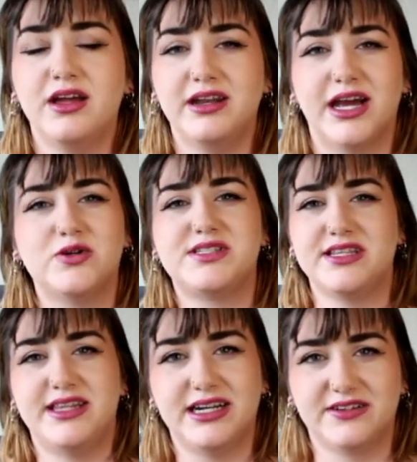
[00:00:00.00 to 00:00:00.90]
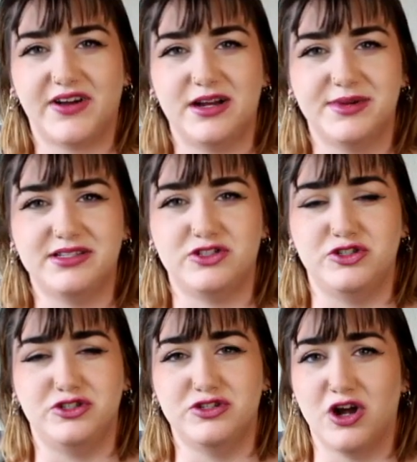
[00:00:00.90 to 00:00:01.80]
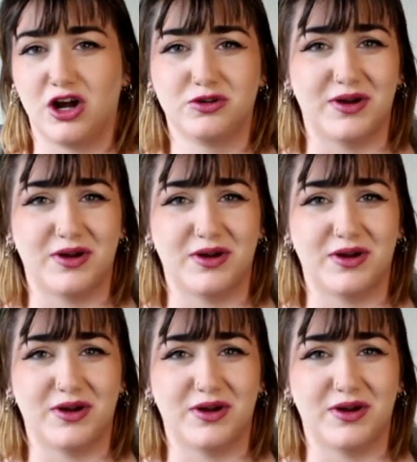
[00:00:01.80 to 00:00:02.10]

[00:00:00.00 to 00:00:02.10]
Now, synthetic vitamins aren't